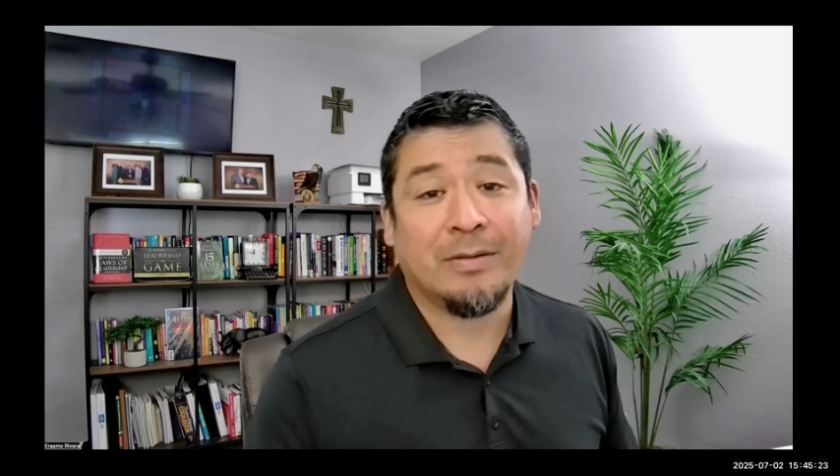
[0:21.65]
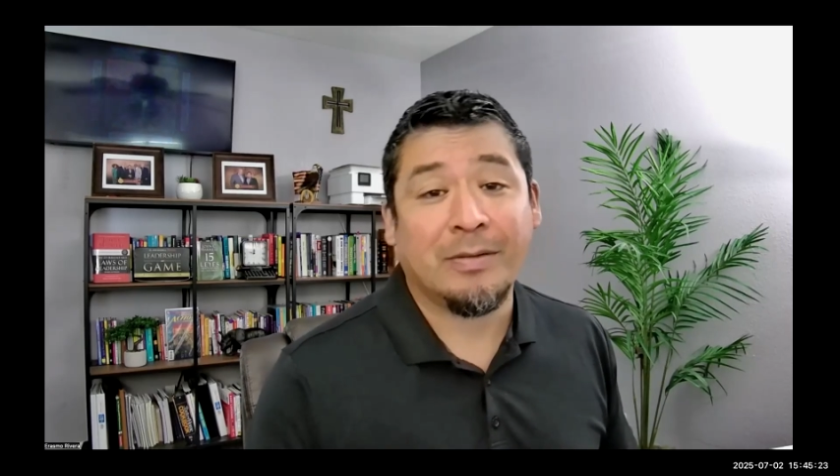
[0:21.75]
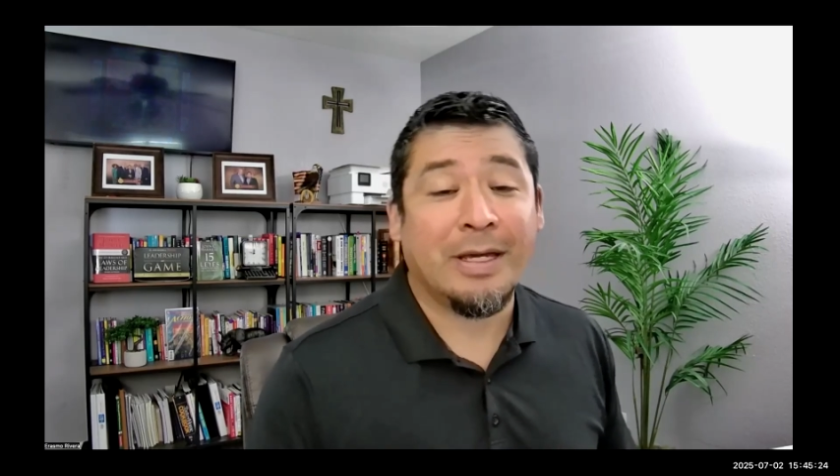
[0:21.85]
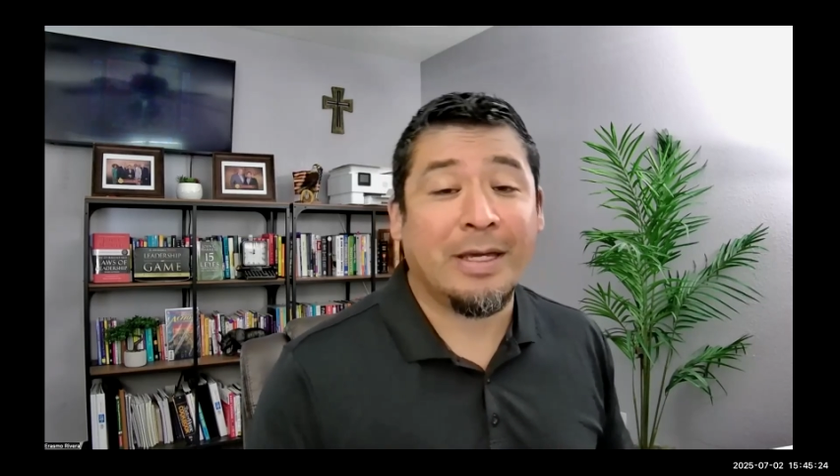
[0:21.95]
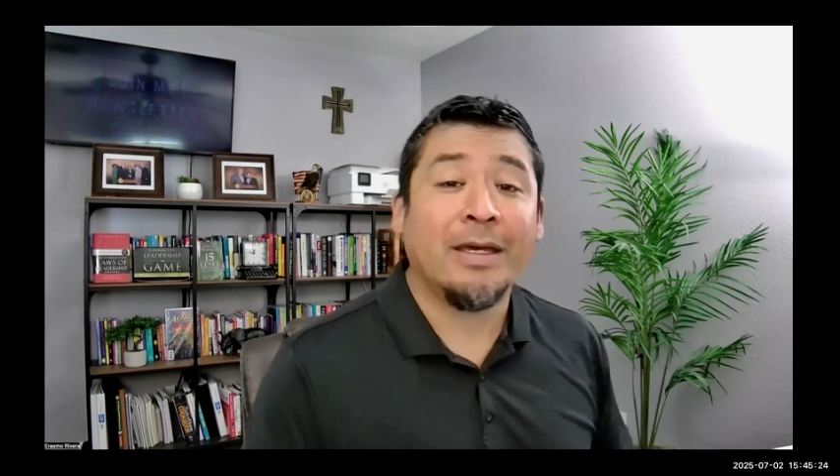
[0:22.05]

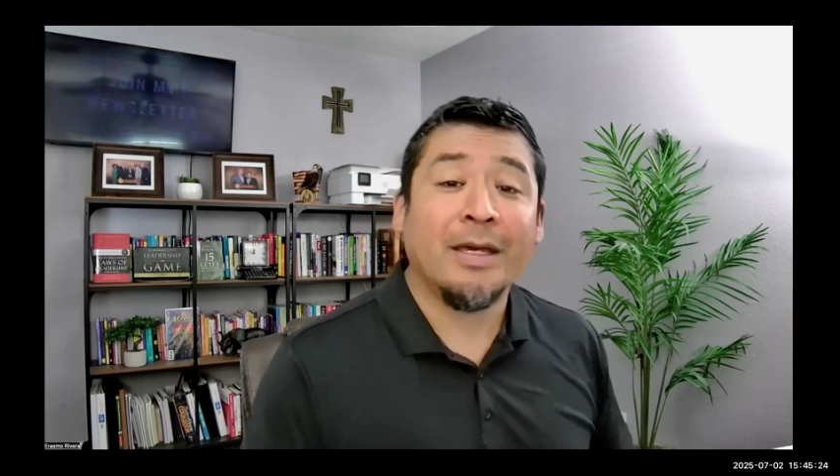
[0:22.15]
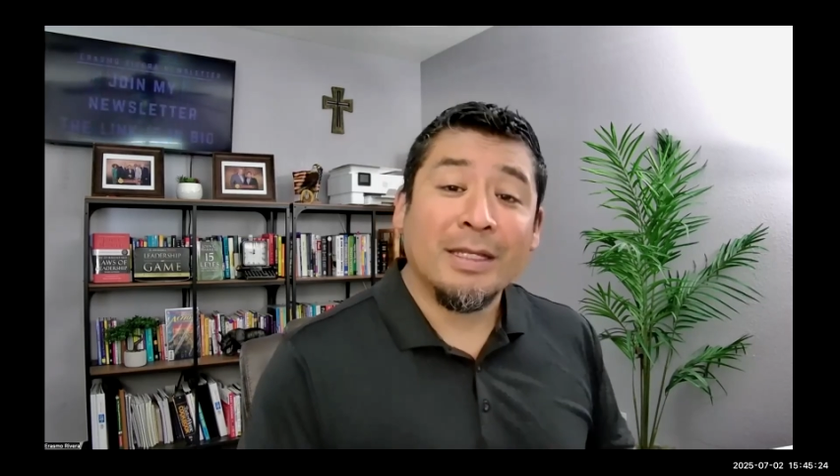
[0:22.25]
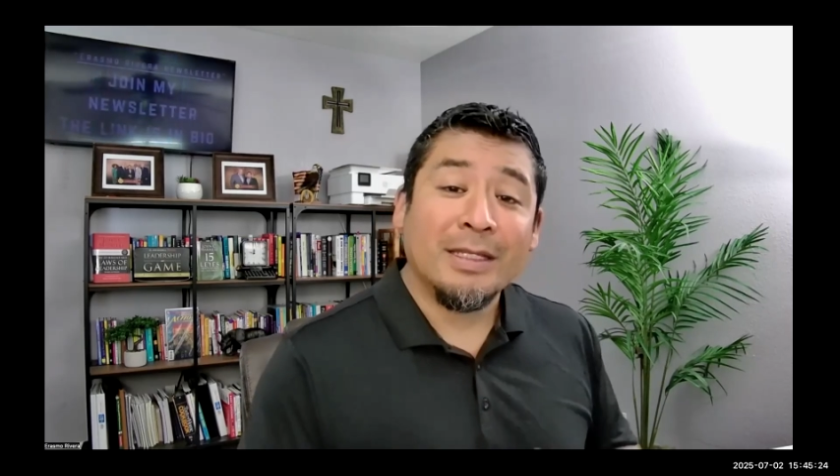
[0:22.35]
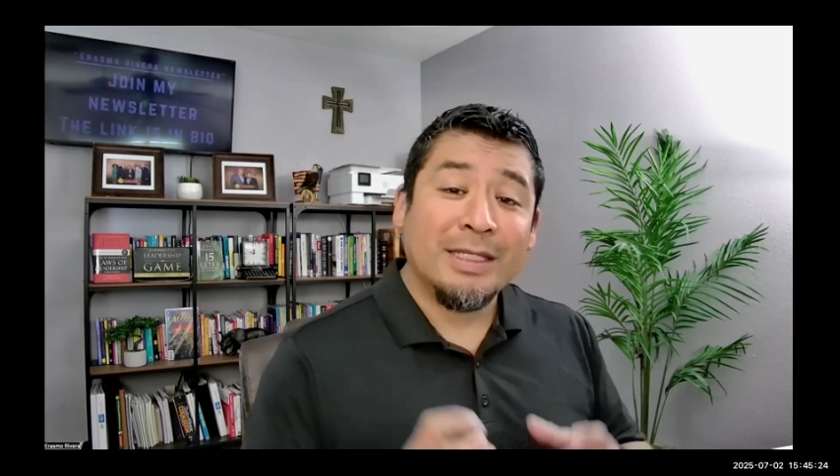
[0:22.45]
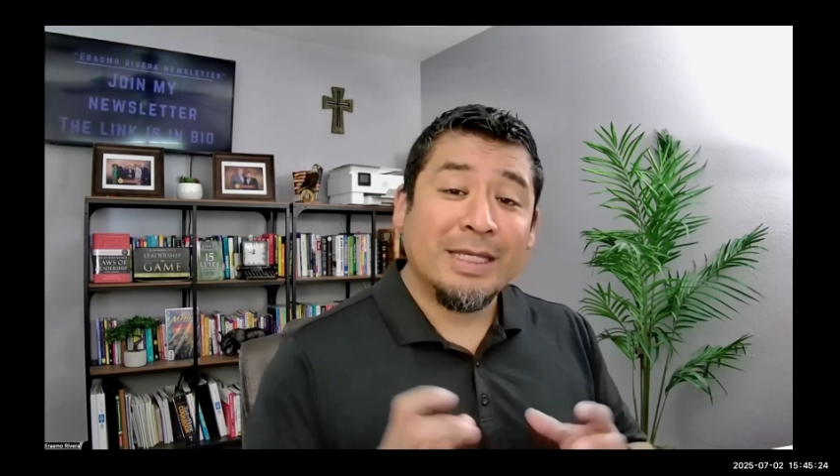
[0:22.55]
Okay,
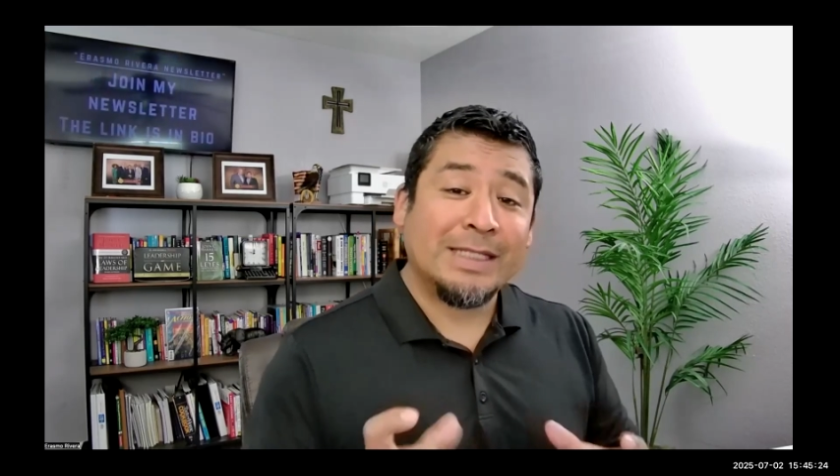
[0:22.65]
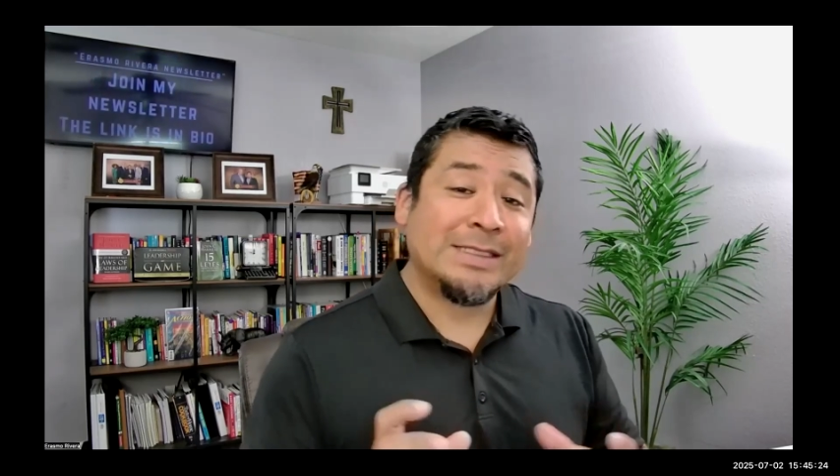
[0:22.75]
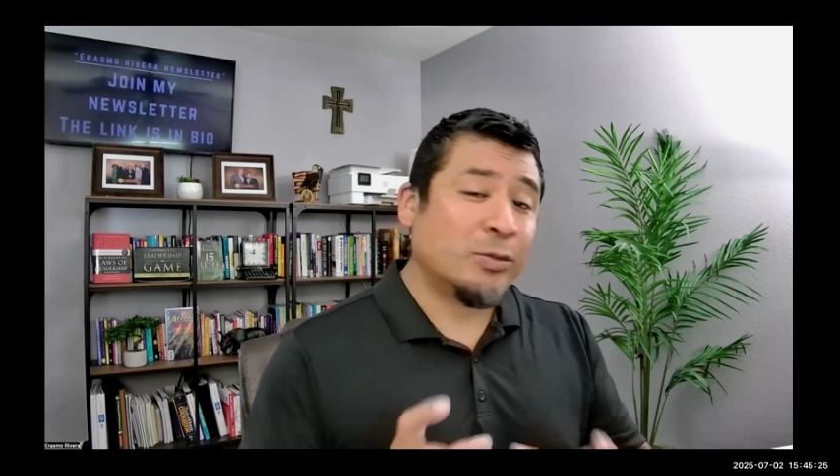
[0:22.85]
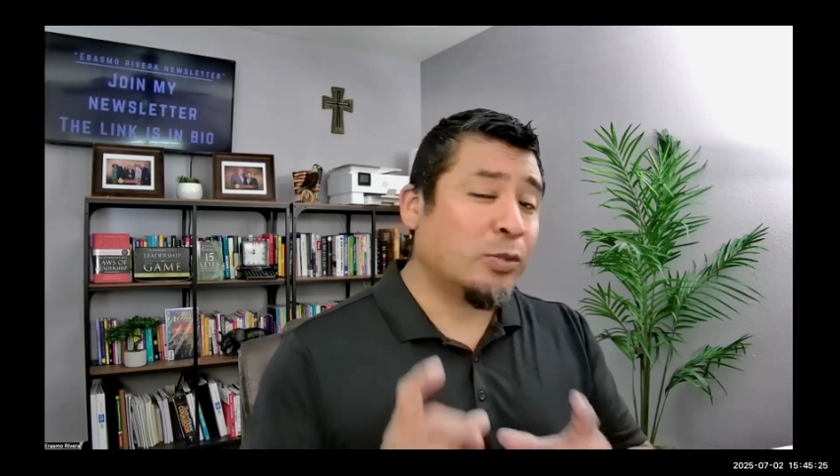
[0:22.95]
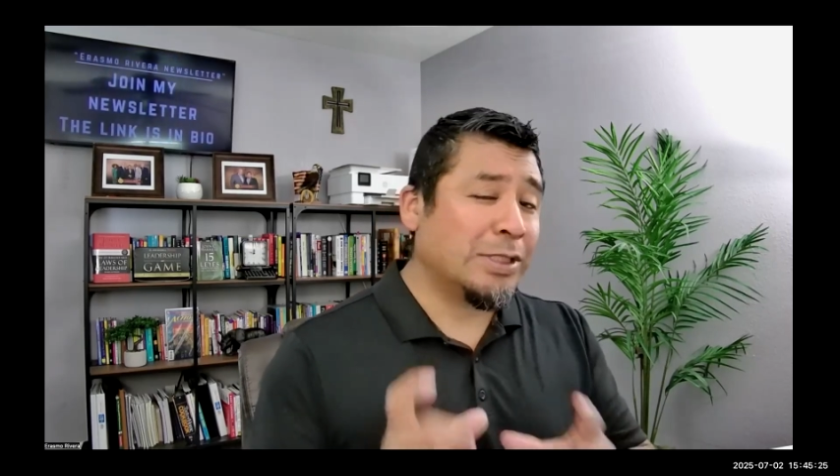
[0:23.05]

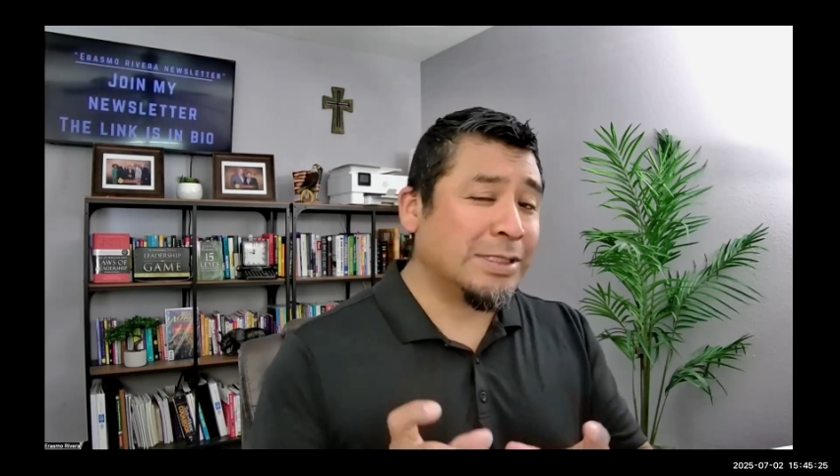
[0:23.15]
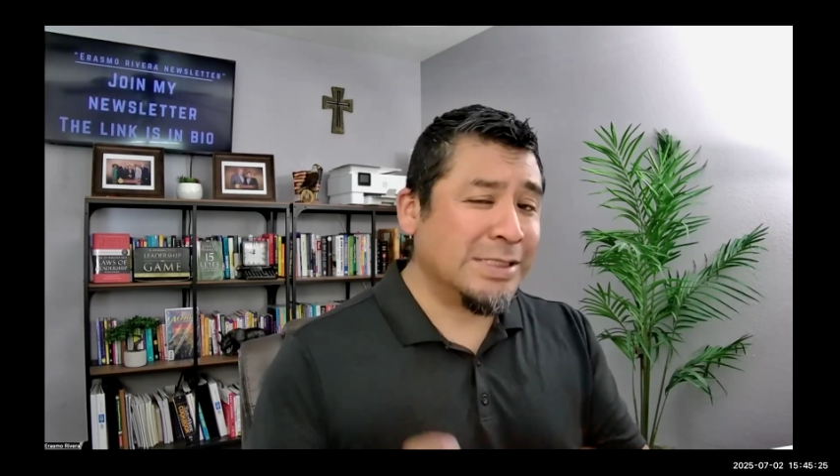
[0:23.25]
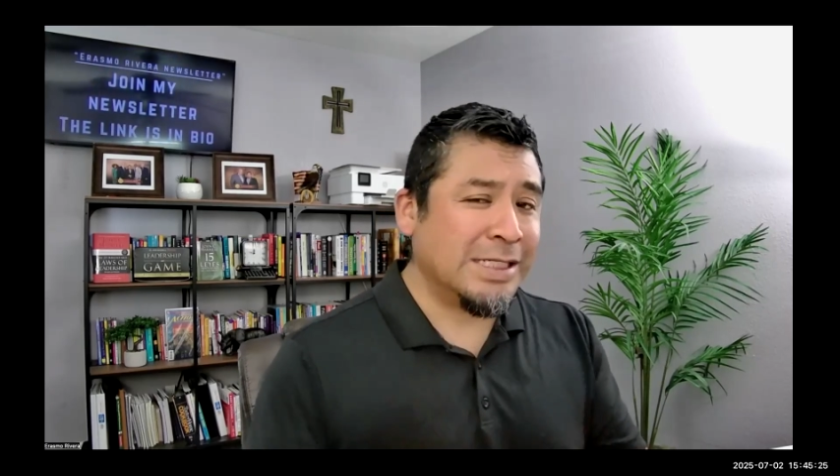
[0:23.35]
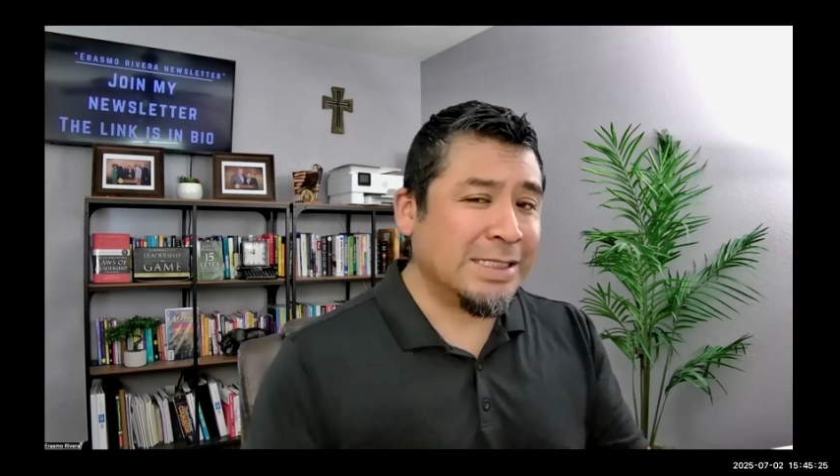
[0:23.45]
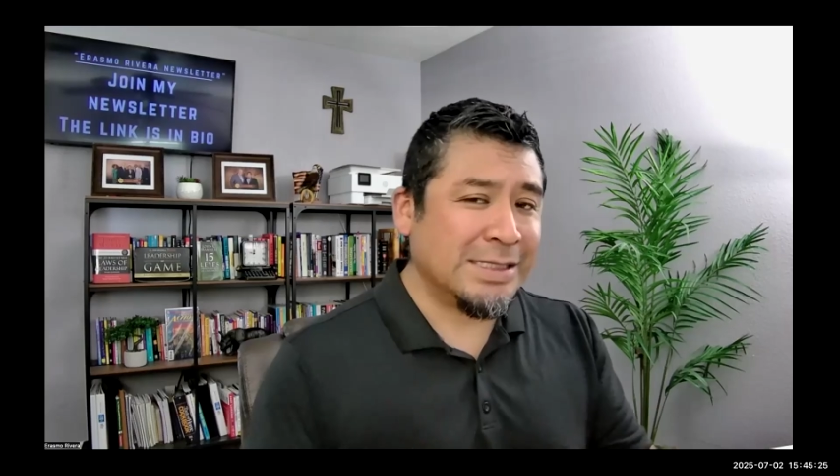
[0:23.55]
DISC, what is
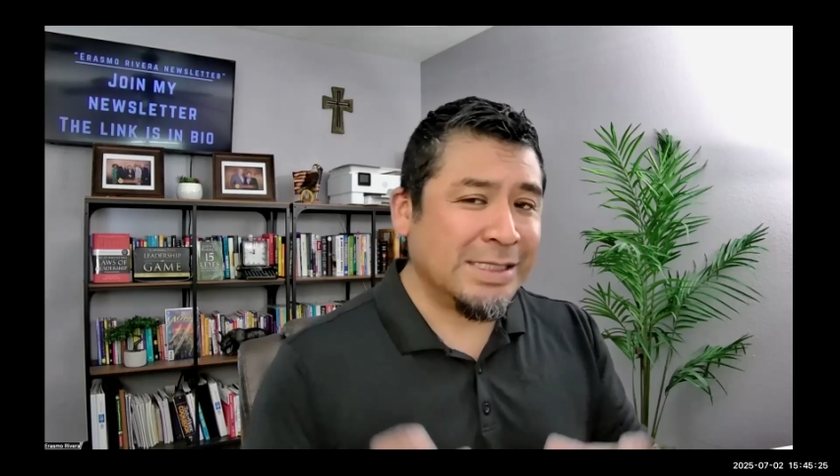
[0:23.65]
this?